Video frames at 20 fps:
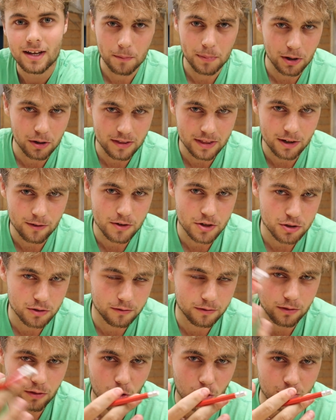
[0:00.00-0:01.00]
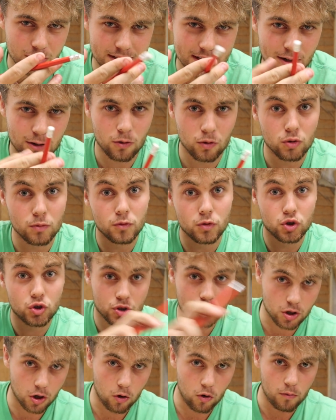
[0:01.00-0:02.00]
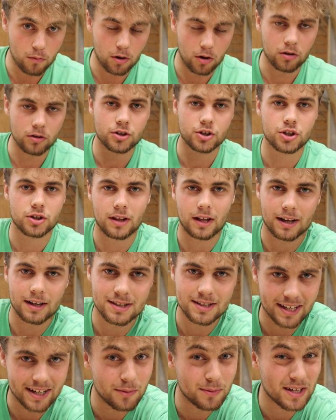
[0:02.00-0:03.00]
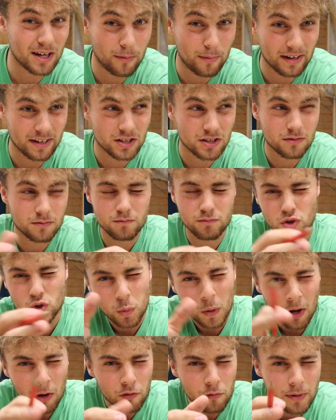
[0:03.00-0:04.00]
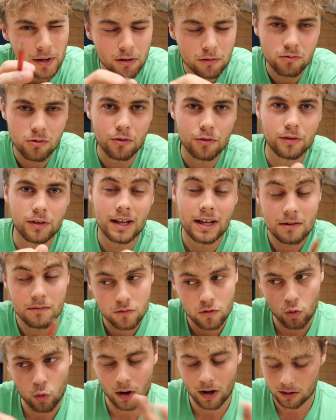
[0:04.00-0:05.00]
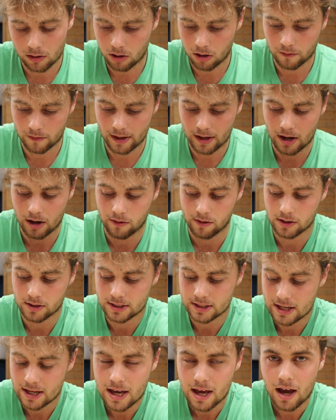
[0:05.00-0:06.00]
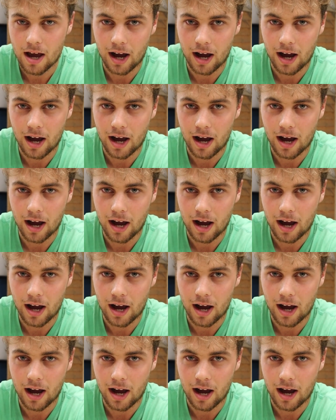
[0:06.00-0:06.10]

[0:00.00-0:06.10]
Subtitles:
Because the original floor was out so much, like I said, it was out by 12mm roughly in quite a lot of the areas,